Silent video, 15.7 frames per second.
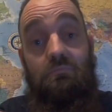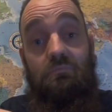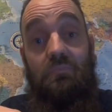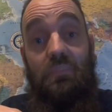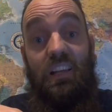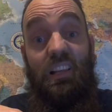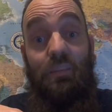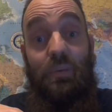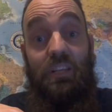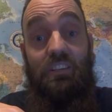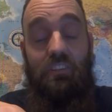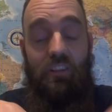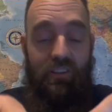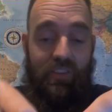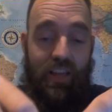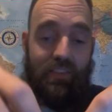element
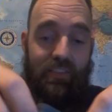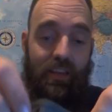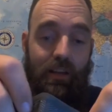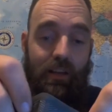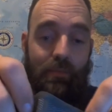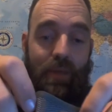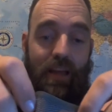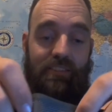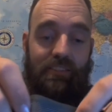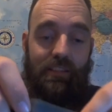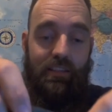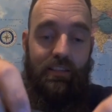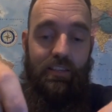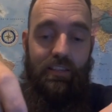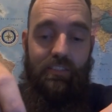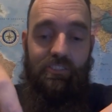of having a mask
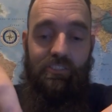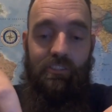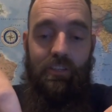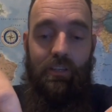like this.